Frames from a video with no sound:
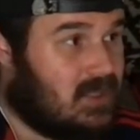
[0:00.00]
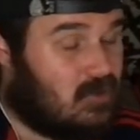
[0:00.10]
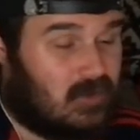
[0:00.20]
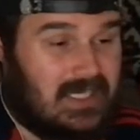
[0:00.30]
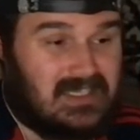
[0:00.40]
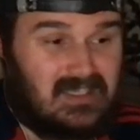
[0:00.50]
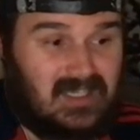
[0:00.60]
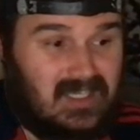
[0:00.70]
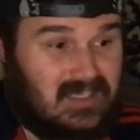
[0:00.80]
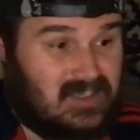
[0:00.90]

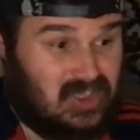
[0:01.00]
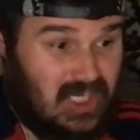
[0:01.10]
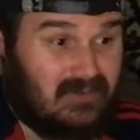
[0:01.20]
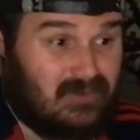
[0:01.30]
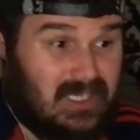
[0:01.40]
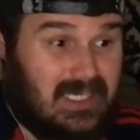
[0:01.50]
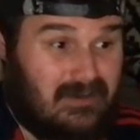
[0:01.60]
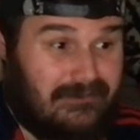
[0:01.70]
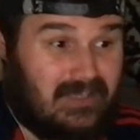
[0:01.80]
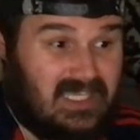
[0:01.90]
Goretzka, generally,
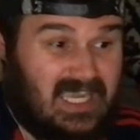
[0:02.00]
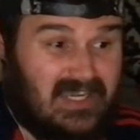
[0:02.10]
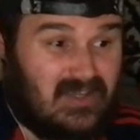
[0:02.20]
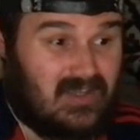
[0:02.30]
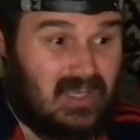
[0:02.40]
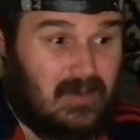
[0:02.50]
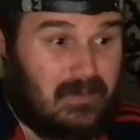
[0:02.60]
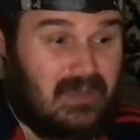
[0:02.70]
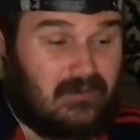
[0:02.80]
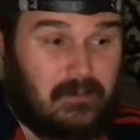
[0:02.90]
I think he had a
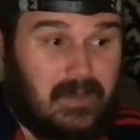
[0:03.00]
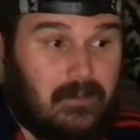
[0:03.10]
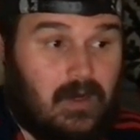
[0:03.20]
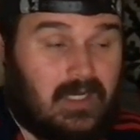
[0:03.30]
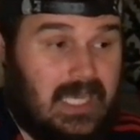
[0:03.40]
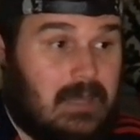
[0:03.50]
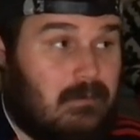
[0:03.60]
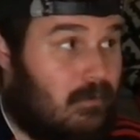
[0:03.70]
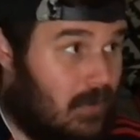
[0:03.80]
bit of a bit par game,